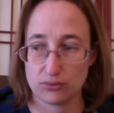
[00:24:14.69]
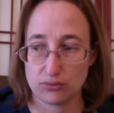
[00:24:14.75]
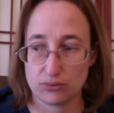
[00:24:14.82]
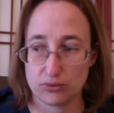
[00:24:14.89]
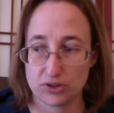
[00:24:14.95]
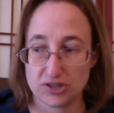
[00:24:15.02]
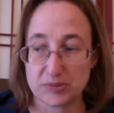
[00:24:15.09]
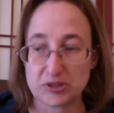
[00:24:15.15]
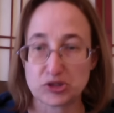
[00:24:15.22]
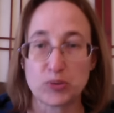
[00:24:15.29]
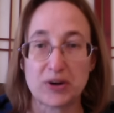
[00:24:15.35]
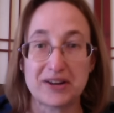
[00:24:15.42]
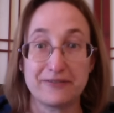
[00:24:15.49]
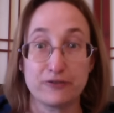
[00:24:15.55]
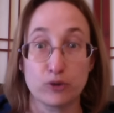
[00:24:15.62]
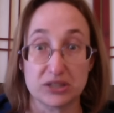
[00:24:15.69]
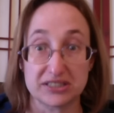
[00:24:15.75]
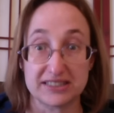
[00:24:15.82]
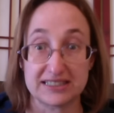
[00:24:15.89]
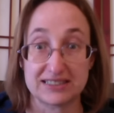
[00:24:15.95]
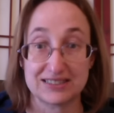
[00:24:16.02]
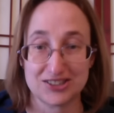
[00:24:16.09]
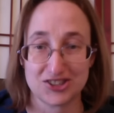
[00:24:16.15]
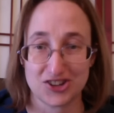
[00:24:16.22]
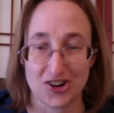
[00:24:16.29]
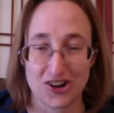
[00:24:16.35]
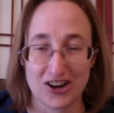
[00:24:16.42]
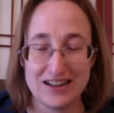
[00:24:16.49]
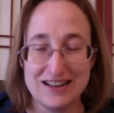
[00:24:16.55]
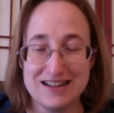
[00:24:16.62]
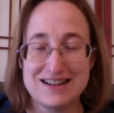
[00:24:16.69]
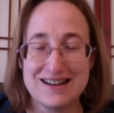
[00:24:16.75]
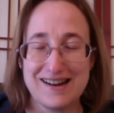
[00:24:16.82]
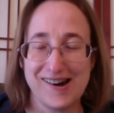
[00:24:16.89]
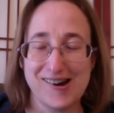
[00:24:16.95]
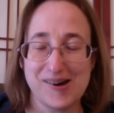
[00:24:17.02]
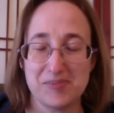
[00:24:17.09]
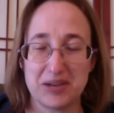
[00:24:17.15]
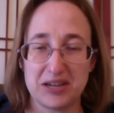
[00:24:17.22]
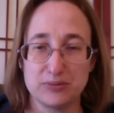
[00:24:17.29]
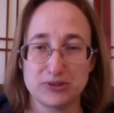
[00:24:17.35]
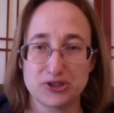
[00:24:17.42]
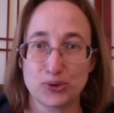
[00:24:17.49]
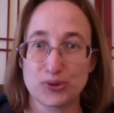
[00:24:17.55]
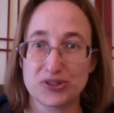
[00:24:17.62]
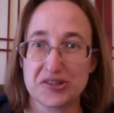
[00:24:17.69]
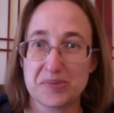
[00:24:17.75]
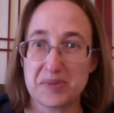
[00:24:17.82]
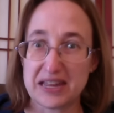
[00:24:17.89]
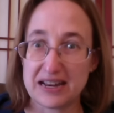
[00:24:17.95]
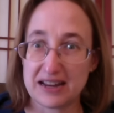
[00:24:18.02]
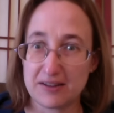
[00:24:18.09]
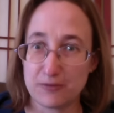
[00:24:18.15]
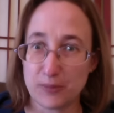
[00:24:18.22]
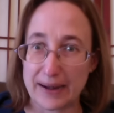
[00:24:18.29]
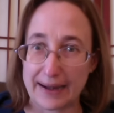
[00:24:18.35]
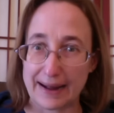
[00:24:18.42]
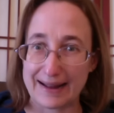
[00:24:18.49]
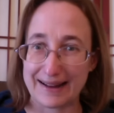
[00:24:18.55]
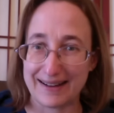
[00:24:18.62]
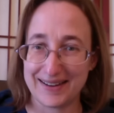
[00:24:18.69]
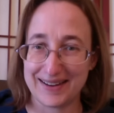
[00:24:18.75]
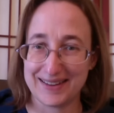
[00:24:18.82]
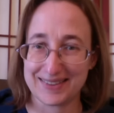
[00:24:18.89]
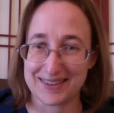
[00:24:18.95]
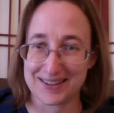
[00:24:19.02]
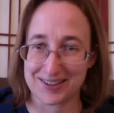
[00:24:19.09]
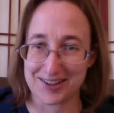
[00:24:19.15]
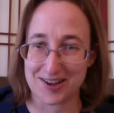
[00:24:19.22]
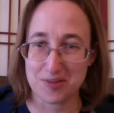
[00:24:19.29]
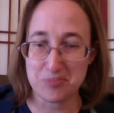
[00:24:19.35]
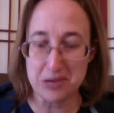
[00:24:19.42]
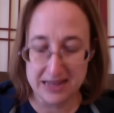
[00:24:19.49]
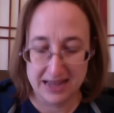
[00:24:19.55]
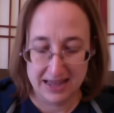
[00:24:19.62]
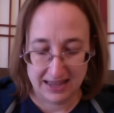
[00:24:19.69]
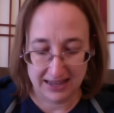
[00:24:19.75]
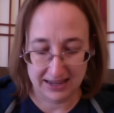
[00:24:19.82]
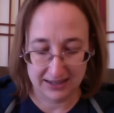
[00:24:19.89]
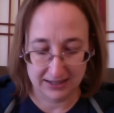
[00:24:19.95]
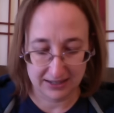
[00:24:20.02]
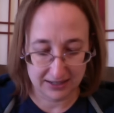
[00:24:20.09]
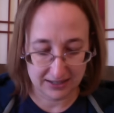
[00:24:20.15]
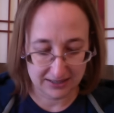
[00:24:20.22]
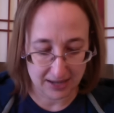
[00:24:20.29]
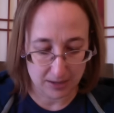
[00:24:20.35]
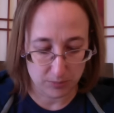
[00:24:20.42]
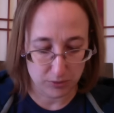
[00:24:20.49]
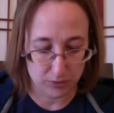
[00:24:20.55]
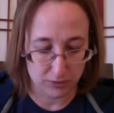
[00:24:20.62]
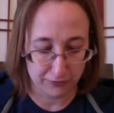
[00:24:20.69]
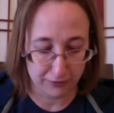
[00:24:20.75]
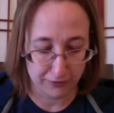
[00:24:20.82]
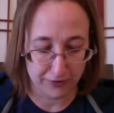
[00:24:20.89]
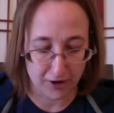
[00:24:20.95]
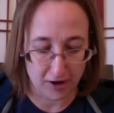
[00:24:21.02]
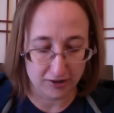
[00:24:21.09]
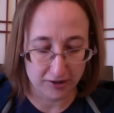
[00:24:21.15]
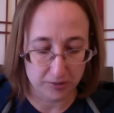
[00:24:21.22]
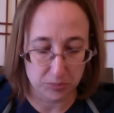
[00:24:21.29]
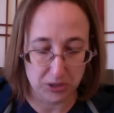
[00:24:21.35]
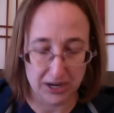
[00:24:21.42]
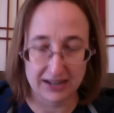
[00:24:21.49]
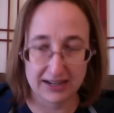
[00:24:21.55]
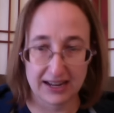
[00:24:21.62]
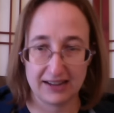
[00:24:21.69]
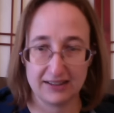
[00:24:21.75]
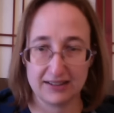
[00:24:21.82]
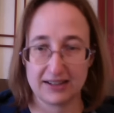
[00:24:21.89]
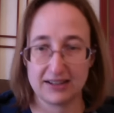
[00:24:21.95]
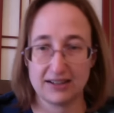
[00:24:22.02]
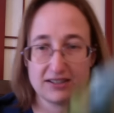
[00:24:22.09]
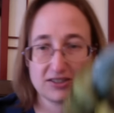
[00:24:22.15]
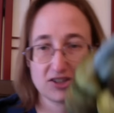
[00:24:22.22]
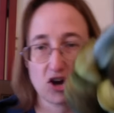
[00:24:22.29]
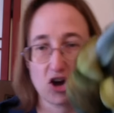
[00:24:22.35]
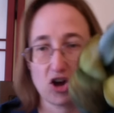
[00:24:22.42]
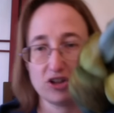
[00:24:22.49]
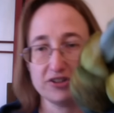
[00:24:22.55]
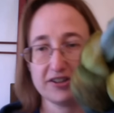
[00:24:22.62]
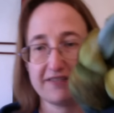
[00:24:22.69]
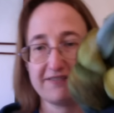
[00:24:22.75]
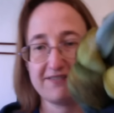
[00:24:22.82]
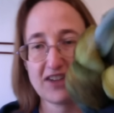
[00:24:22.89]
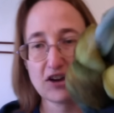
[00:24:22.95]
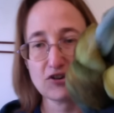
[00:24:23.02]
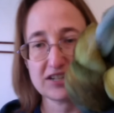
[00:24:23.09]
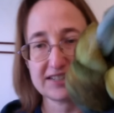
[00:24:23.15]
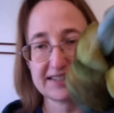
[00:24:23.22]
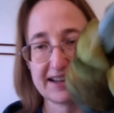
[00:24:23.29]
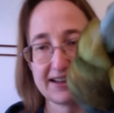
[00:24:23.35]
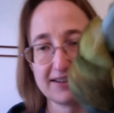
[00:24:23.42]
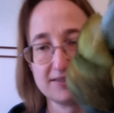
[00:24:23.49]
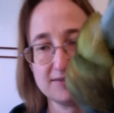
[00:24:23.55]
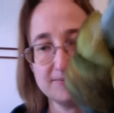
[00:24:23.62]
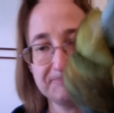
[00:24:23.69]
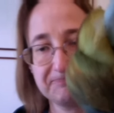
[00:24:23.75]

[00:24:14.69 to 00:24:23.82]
Christmas 2014, sorry. It was towards the beginning of when I got in the club, and it is a beautiful Falkland braid, and it is called Fairy Tale.